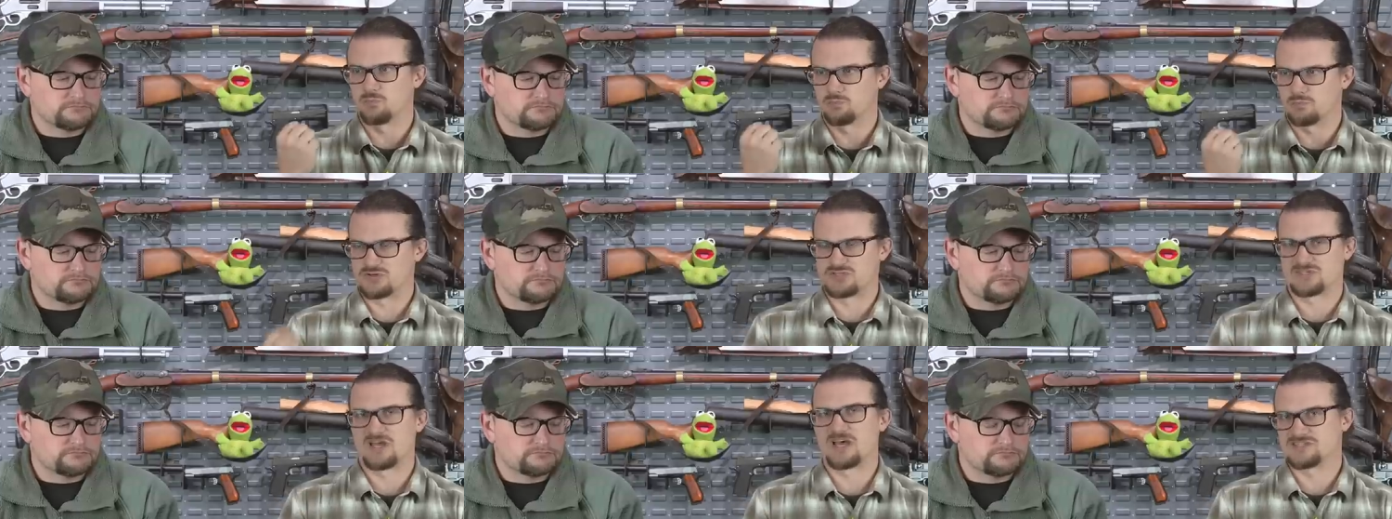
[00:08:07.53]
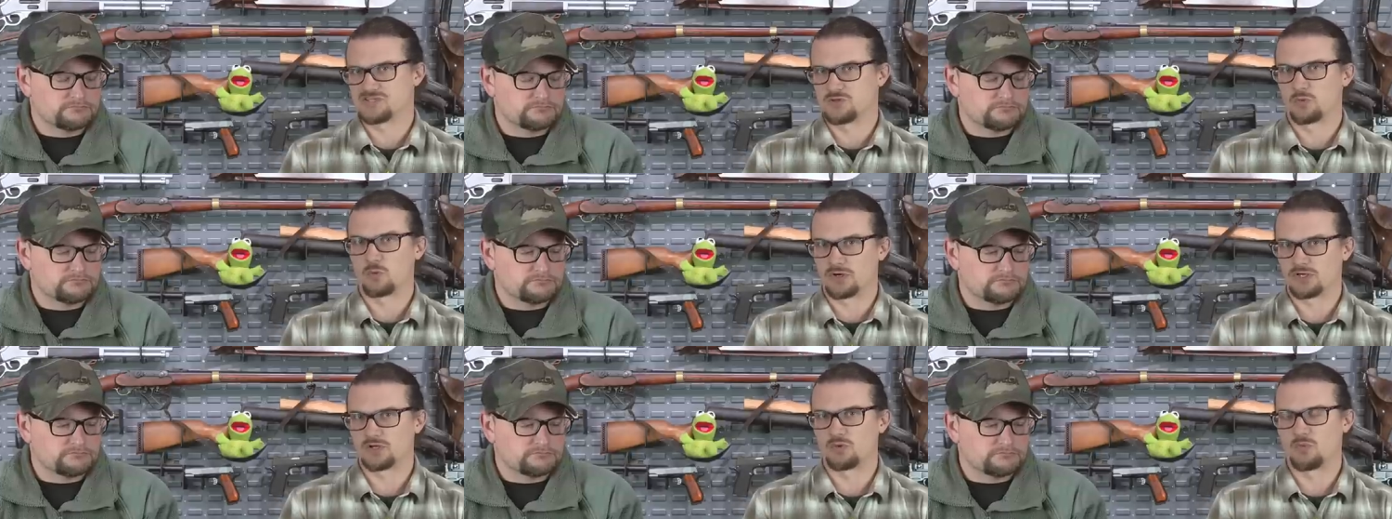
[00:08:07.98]

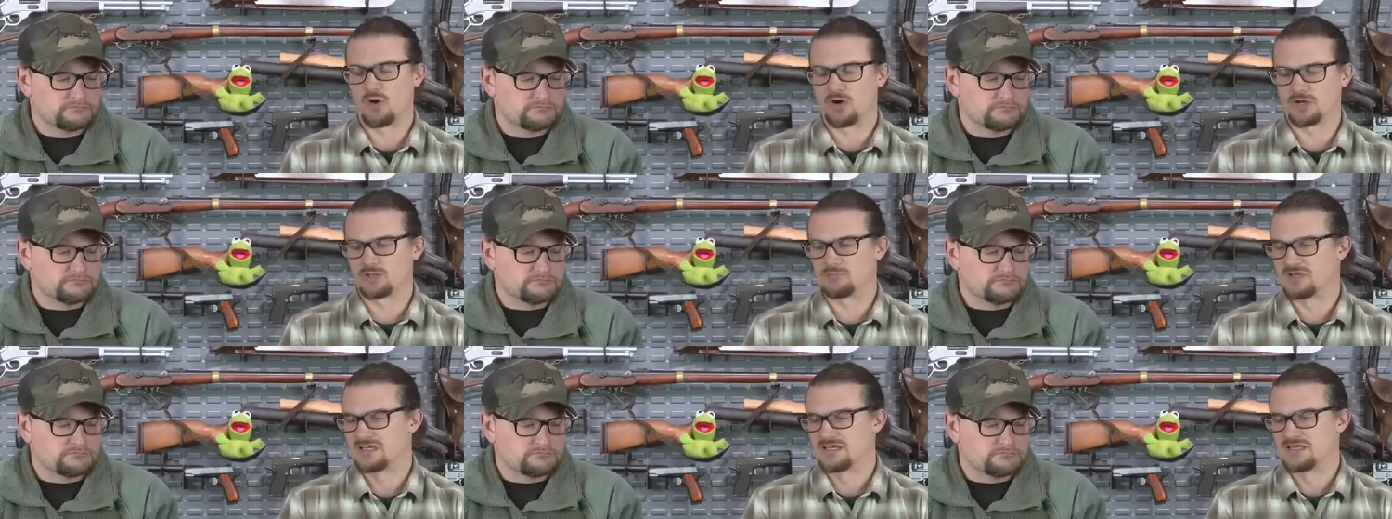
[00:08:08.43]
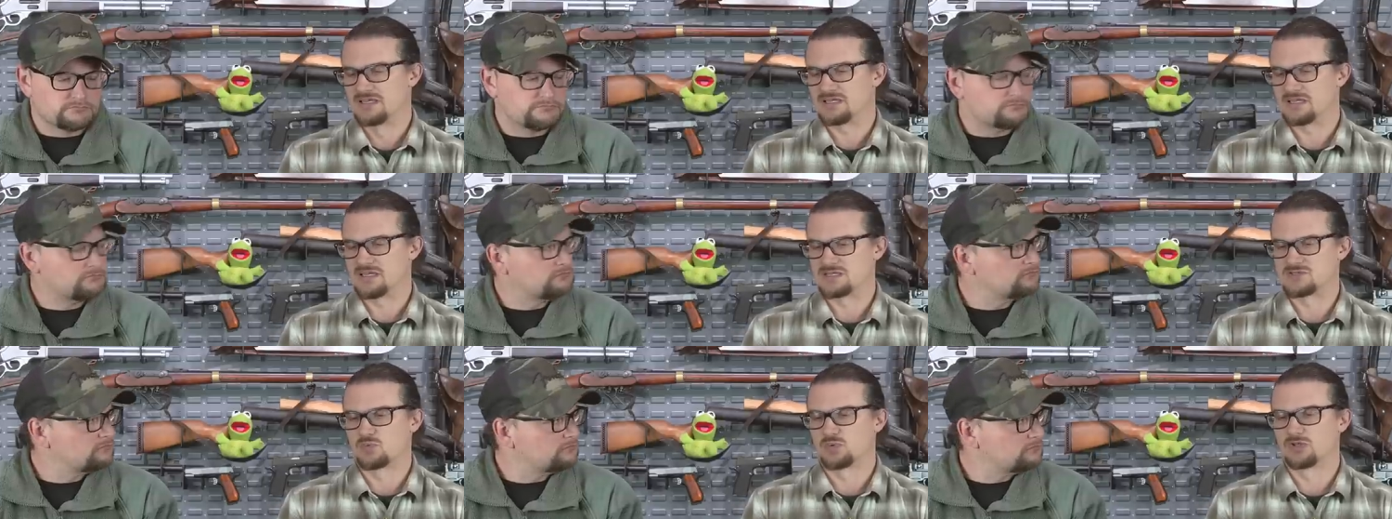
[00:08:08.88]
Speaker 1: precisely where you want them
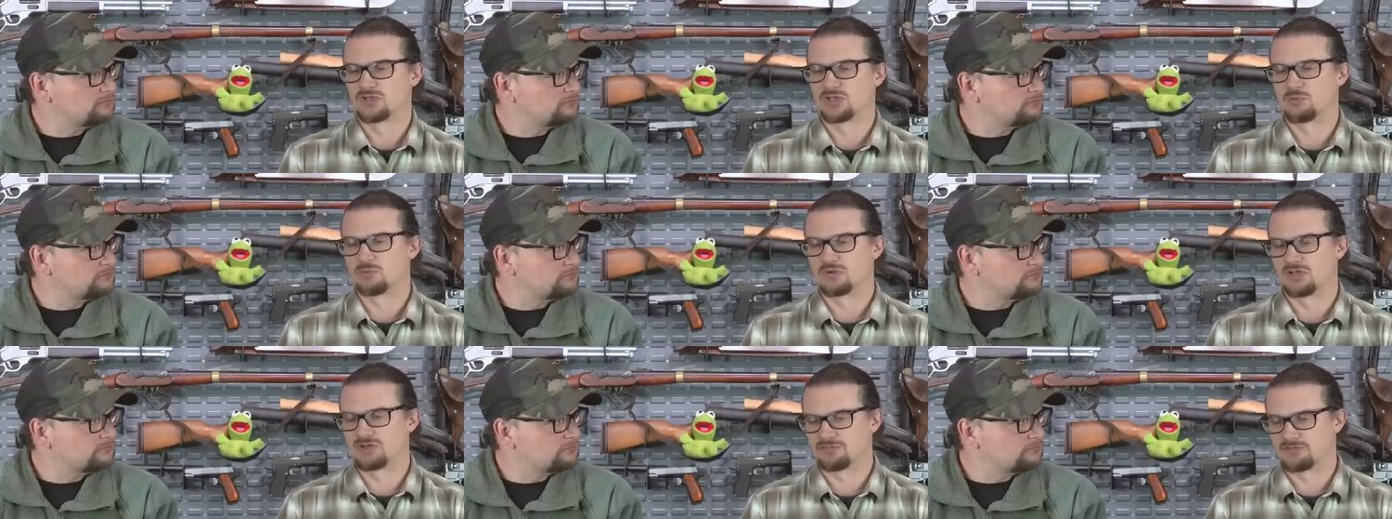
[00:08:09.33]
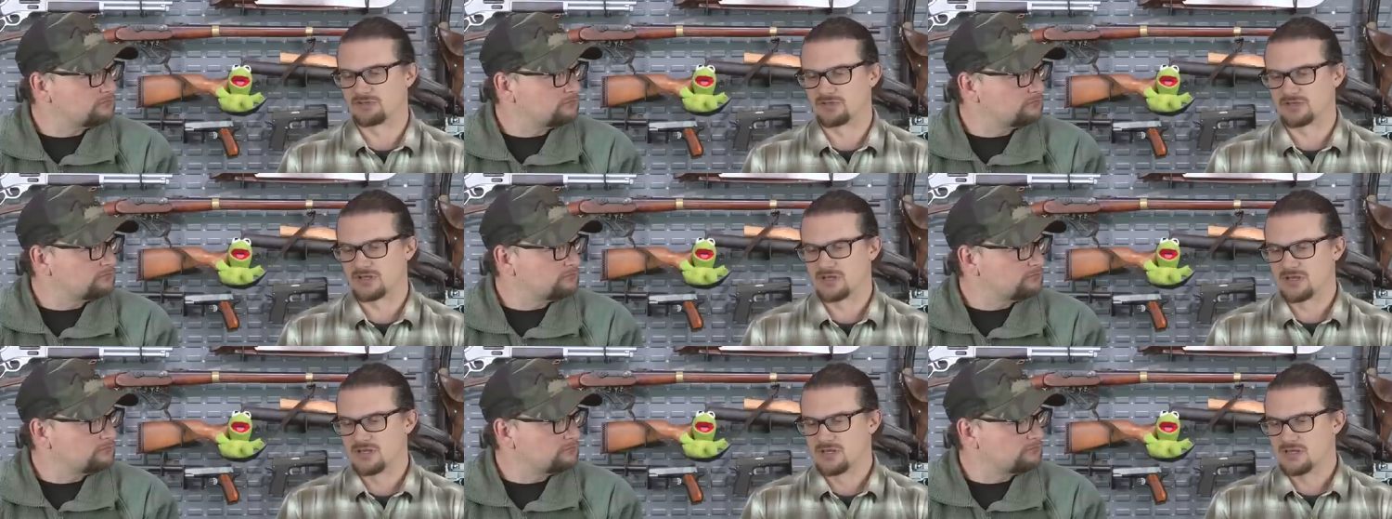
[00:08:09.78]
is really a
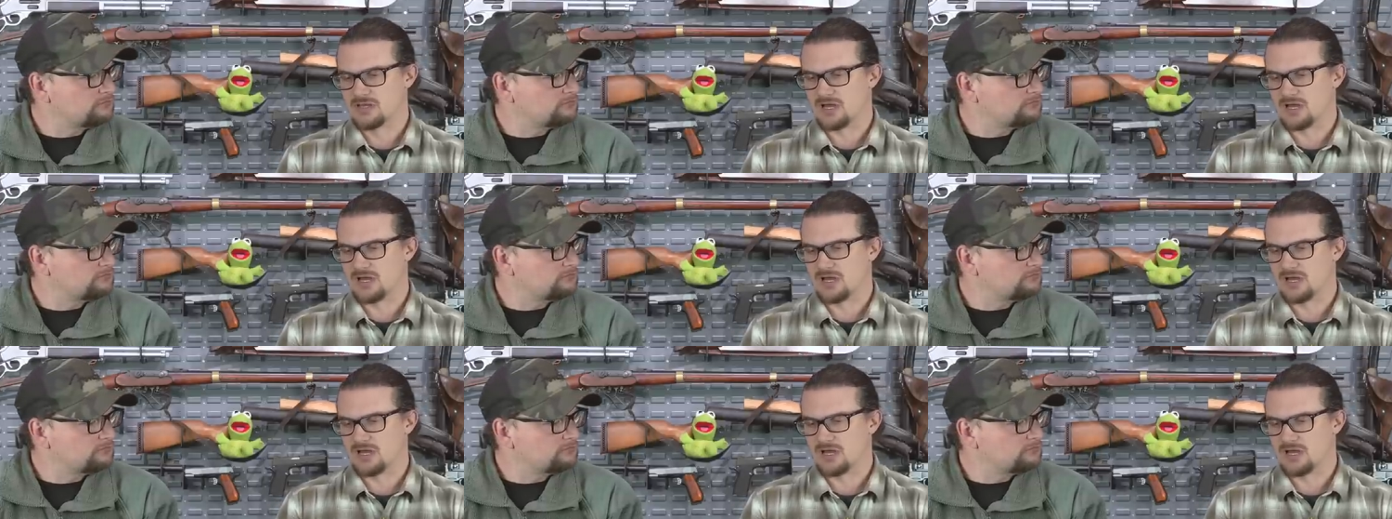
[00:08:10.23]
benefit.